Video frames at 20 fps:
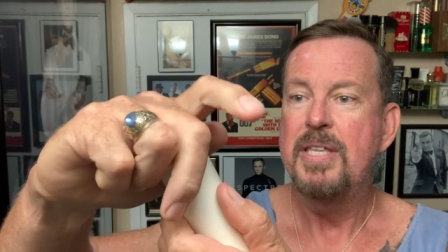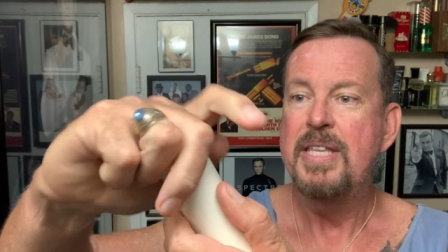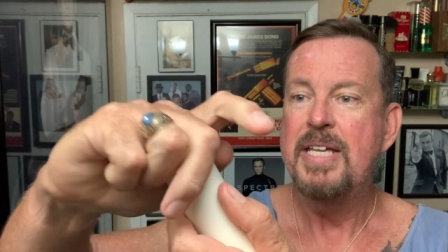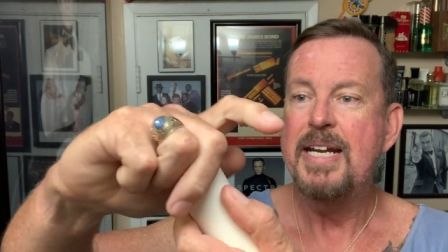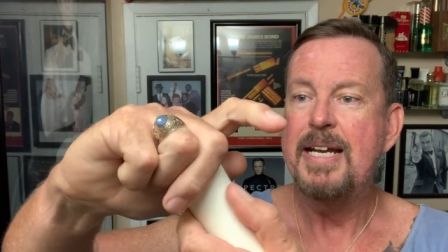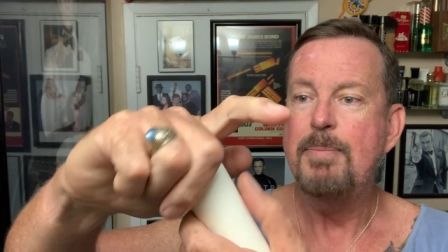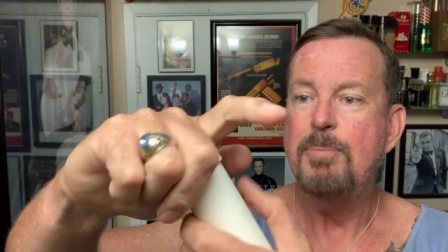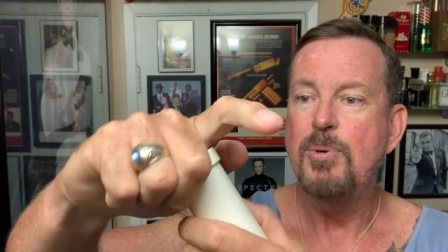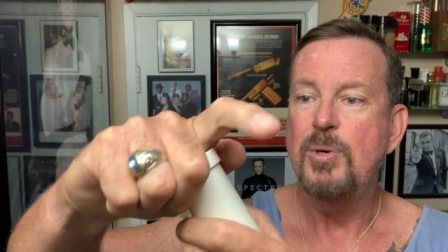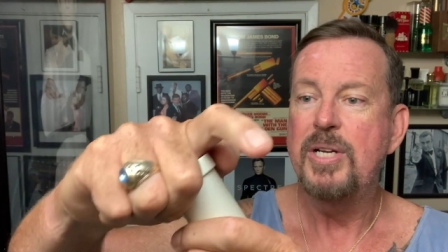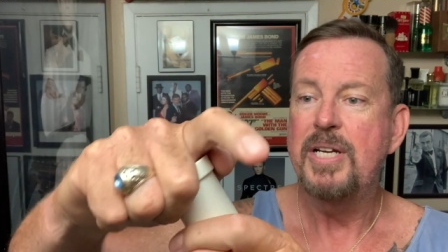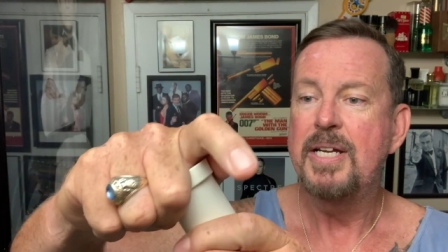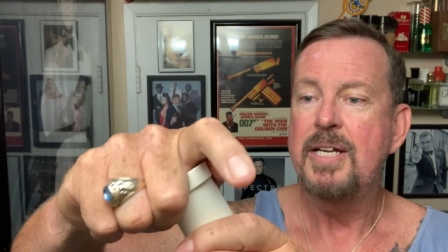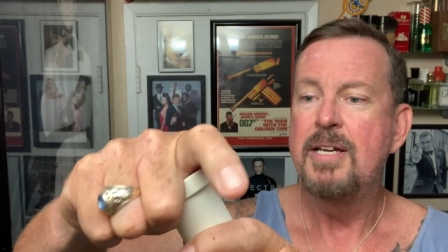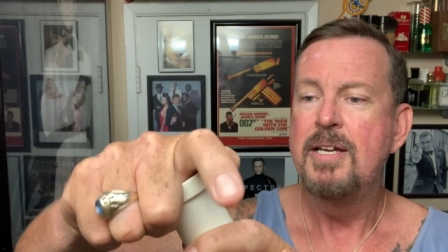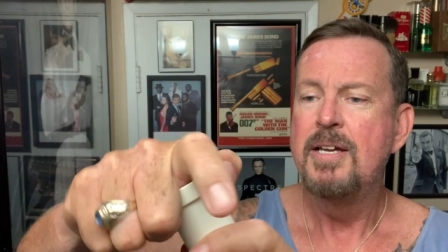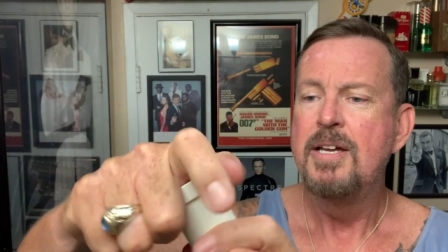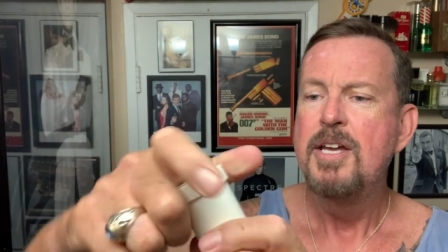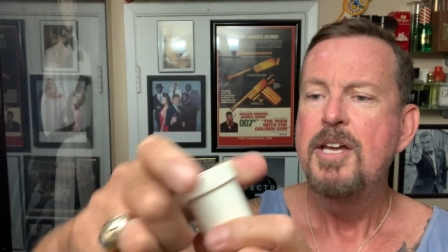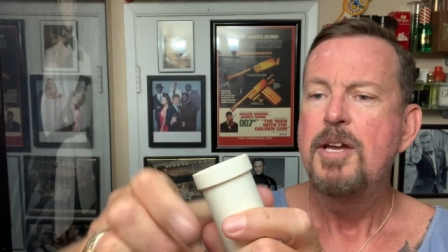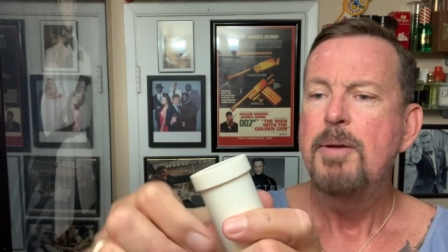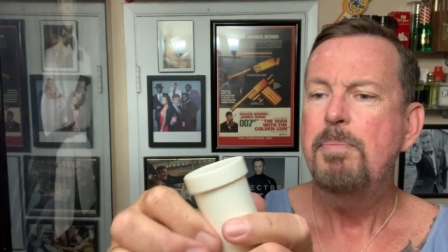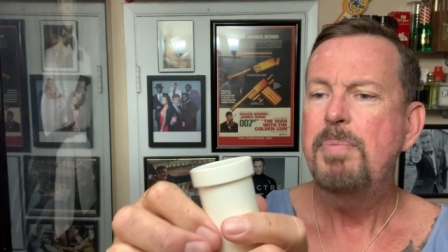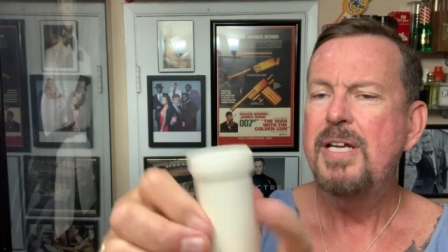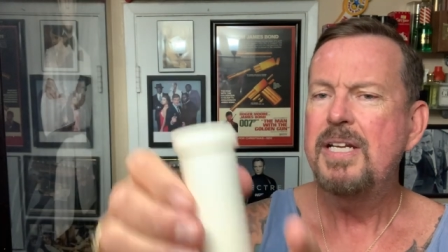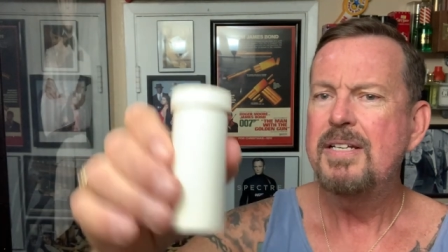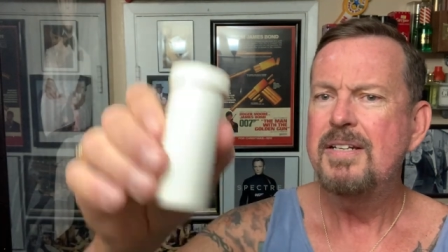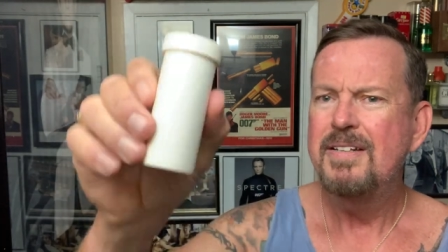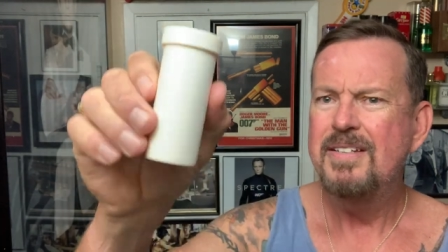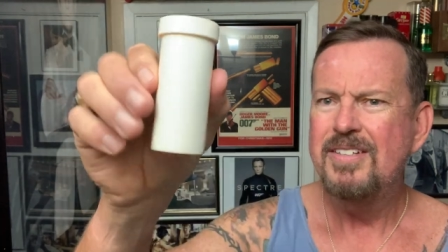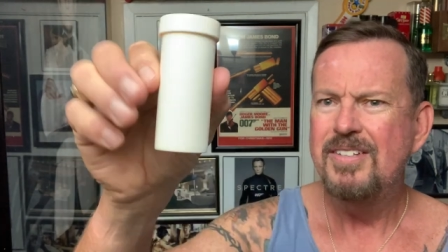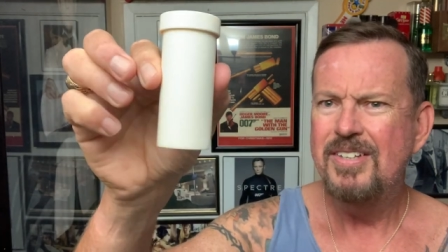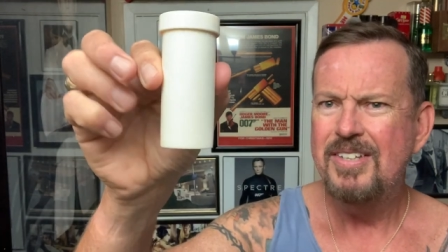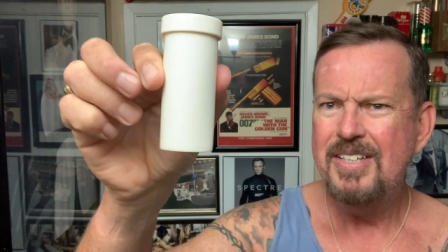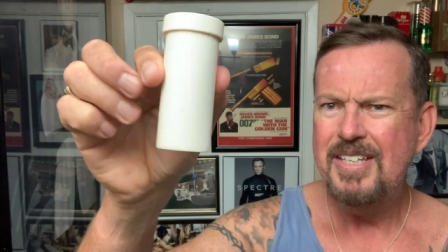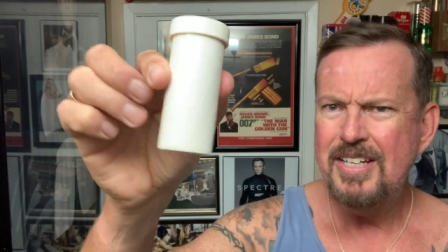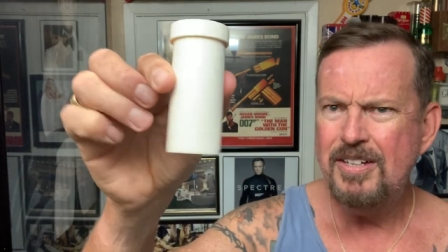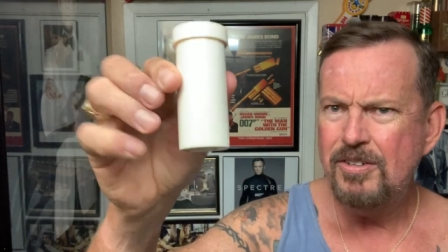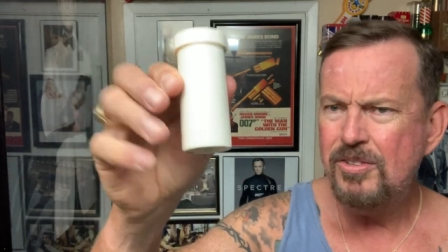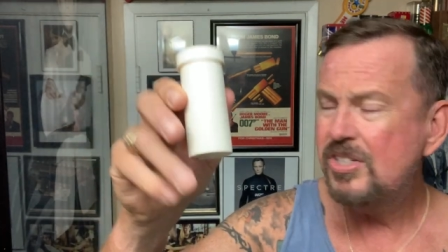that I bring. But
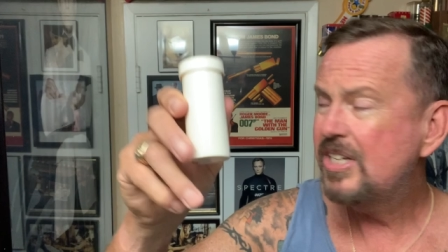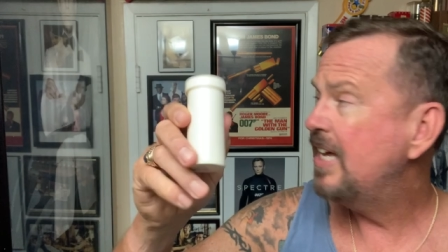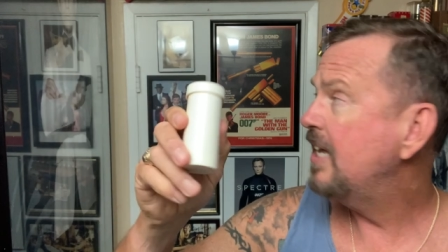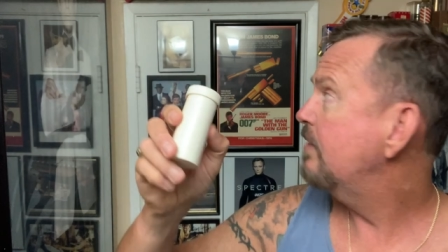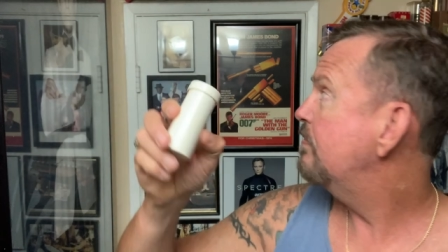you know, it's kind